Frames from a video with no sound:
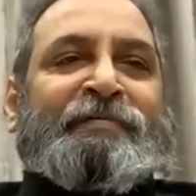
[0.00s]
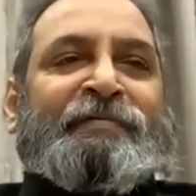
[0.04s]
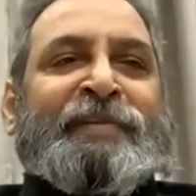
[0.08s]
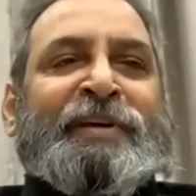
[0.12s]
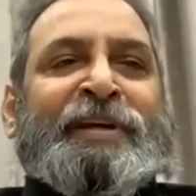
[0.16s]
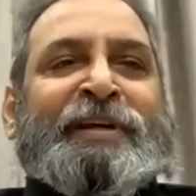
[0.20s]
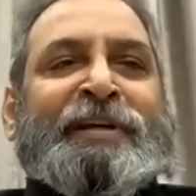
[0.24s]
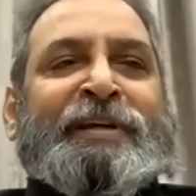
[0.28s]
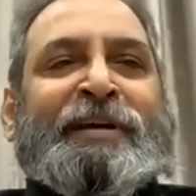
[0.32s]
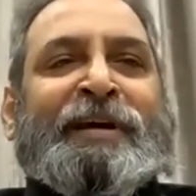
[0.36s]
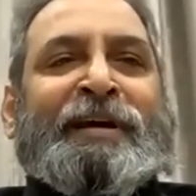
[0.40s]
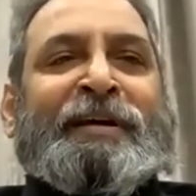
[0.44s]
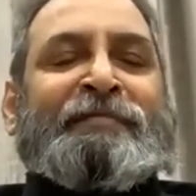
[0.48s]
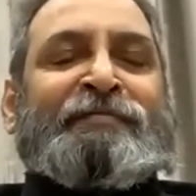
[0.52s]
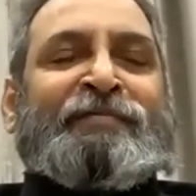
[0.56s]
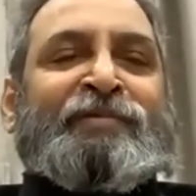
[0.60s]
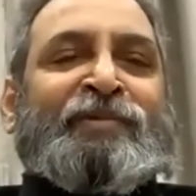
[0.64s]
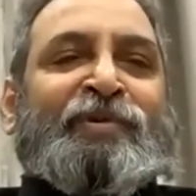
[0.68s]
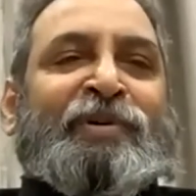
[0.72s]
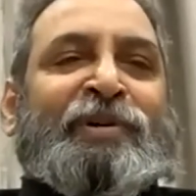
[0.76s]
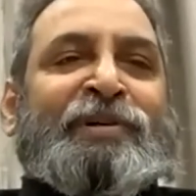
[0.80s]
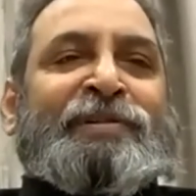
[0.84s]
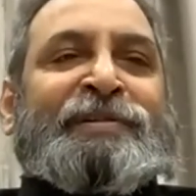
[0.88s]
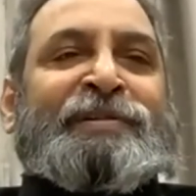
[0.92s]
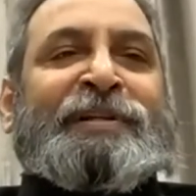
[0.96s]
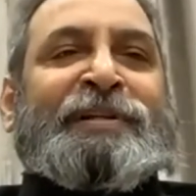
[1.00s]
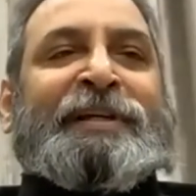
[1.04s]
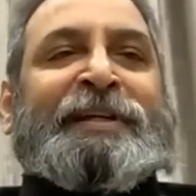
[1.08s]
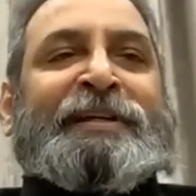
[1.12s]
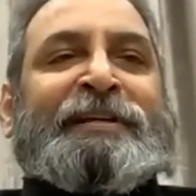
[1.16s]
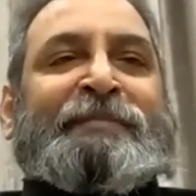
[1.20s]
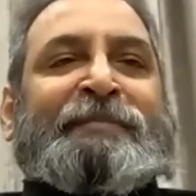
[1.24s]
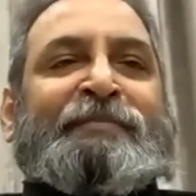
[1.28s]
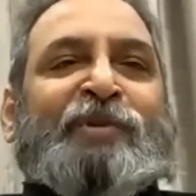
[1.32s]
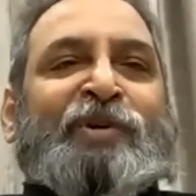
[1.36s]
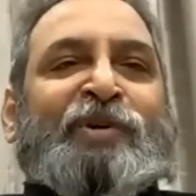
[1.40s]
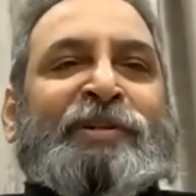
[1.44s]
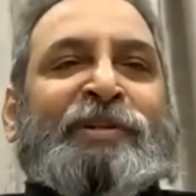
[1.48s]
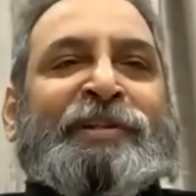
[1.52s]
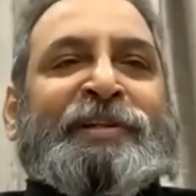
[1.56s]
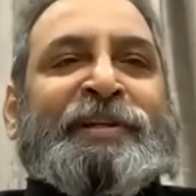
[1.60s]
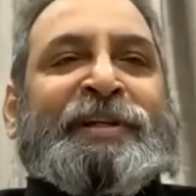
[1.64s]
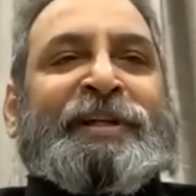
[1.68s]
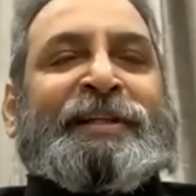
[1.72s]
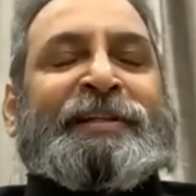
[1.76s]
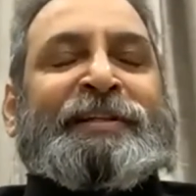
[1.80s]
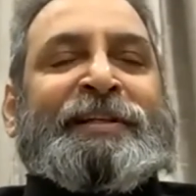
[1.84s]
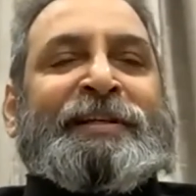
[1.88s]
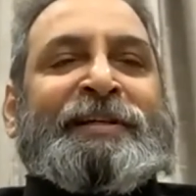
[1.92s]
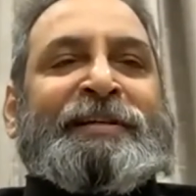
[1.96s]
we have to oscillate among
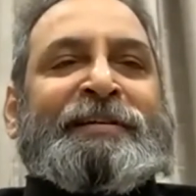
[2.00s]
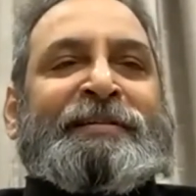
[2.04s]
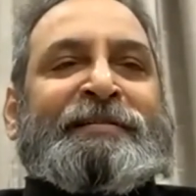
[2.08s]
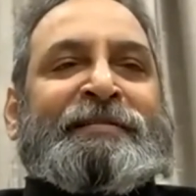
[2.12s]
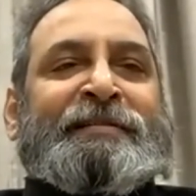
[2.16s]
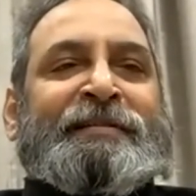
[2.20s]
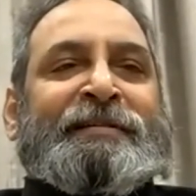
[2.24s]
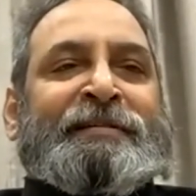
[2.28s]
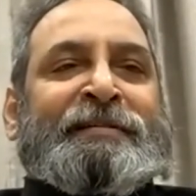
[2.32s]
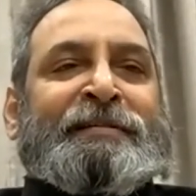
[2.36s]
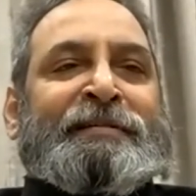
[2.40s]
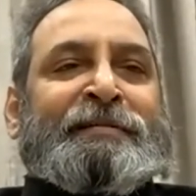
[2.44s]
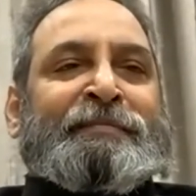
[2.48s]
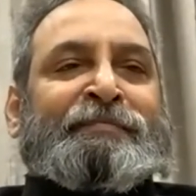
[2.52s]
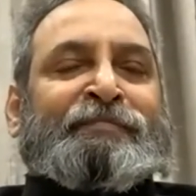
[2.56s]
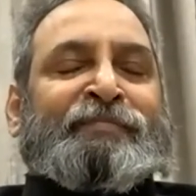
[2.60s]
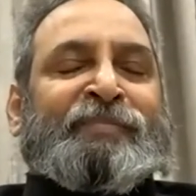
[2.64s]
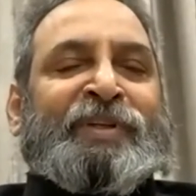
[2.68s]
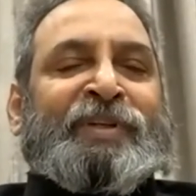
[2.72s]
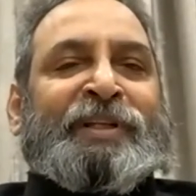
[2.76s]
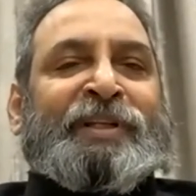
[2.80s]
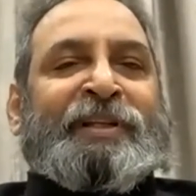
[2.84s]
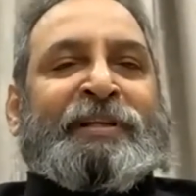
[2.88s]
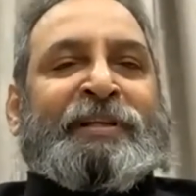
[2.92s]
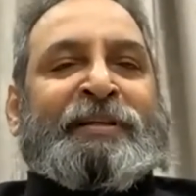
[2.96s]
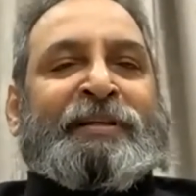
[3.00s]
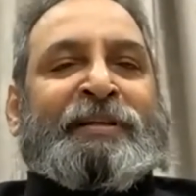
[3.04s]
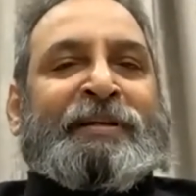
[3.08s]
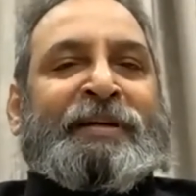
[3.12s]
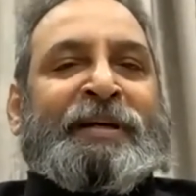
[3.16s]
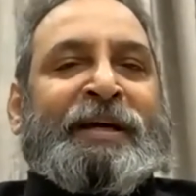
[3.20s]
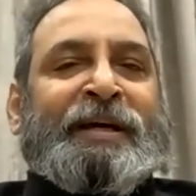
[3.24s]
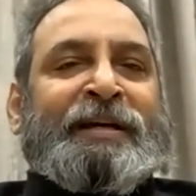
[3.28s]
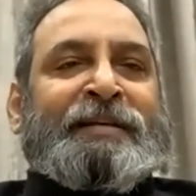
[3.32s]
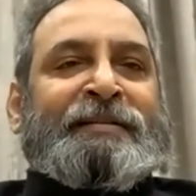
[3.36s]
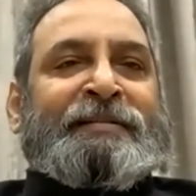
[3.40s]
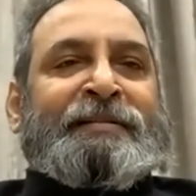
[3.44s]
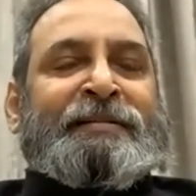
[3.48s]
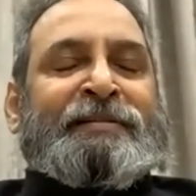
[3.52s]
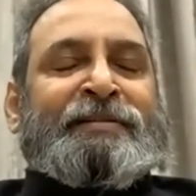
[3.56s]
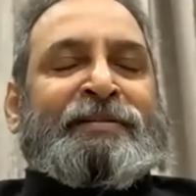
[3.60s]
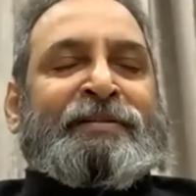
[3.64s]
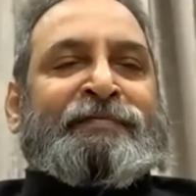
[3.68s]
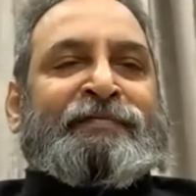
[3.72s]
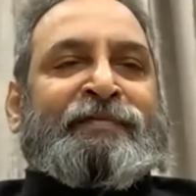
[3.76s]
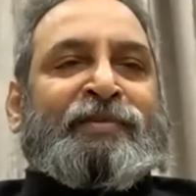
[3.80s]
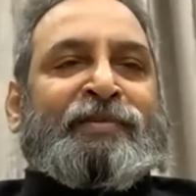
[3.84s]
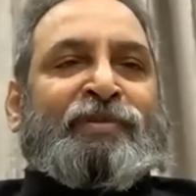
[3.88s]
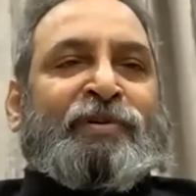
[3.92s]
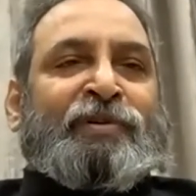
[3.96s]
three things, the axis
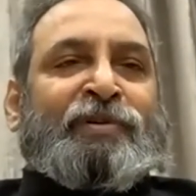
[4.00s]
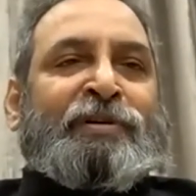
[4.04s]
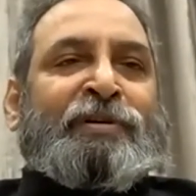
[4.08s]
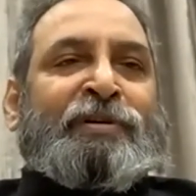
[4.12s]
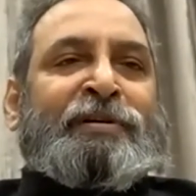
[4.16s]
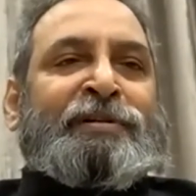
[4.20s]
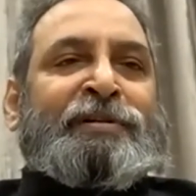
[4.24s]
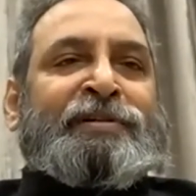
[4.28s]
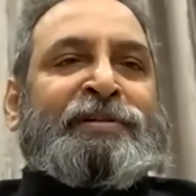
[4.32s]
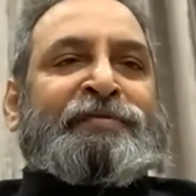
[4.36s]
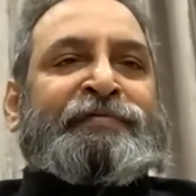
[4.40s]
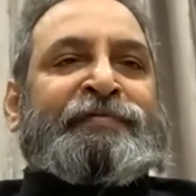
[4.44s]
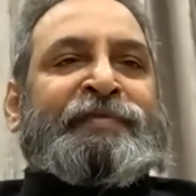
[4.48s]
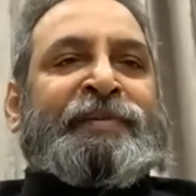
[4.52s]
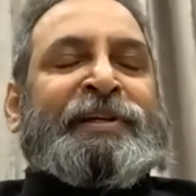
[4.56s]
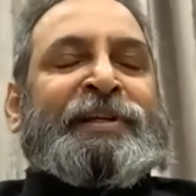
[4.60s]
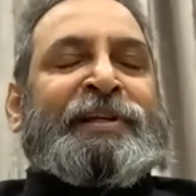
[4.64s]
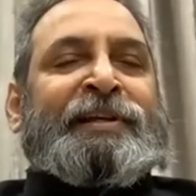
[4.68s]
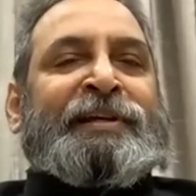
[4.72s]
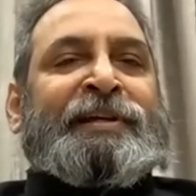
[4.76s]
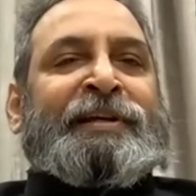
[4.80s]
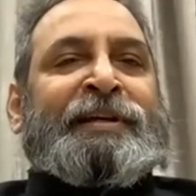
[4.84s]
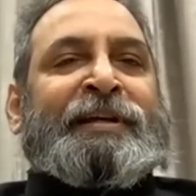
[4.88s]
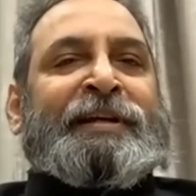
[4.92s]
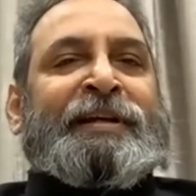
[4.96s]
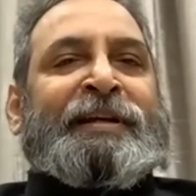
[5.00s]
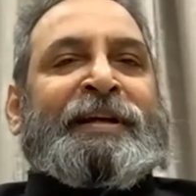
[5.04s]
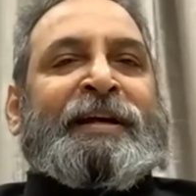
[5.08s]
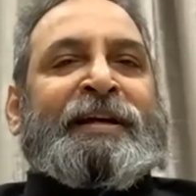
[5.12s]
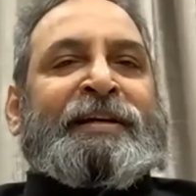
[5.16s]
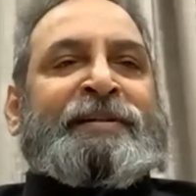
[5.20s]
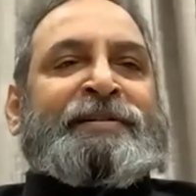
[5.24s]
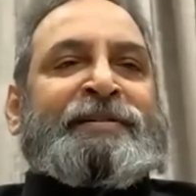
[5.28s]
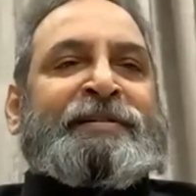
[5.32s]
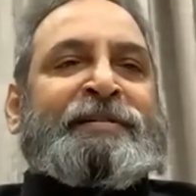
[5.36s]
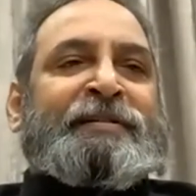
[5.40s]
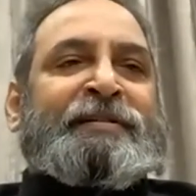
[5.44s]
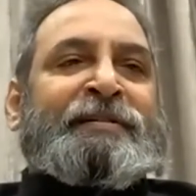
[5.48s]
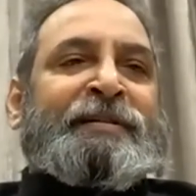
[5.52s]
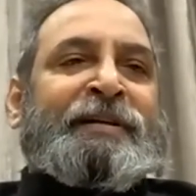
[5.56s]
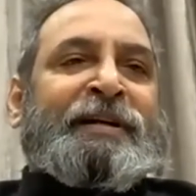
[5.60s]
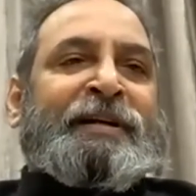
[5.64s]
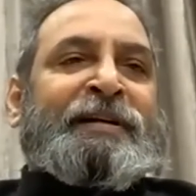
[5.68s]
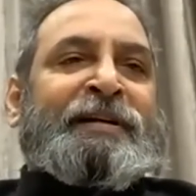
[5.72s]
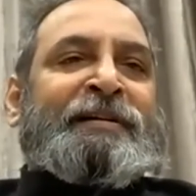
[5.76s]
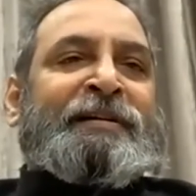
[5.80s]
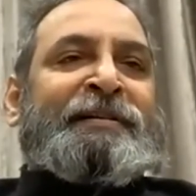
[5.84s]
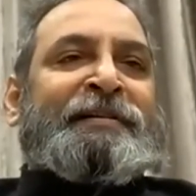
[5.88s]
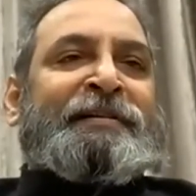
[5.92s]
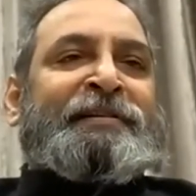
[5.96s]
of thought, feeling and action
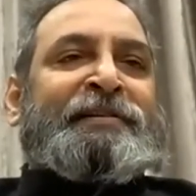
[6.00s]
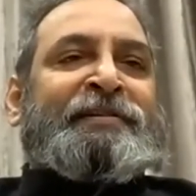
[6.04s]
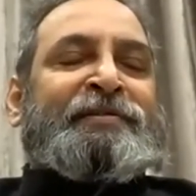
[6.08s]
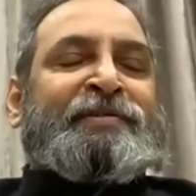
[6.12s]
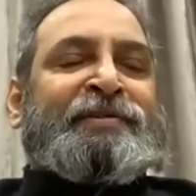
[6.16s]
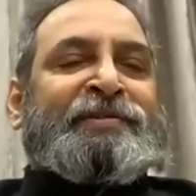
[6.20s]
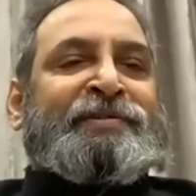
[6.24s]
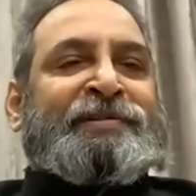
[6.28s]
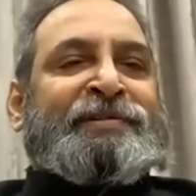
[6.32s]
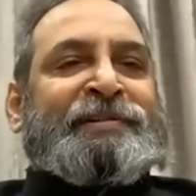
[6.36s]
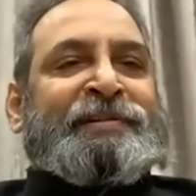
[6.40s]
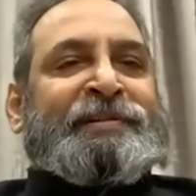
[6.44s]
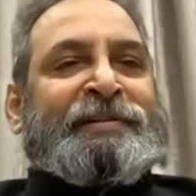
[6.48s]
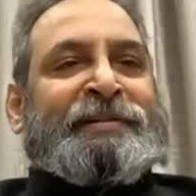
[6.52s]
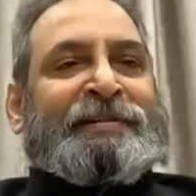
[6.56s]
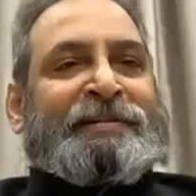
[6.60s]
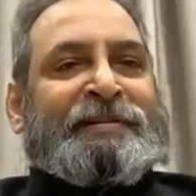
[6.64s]
continuously.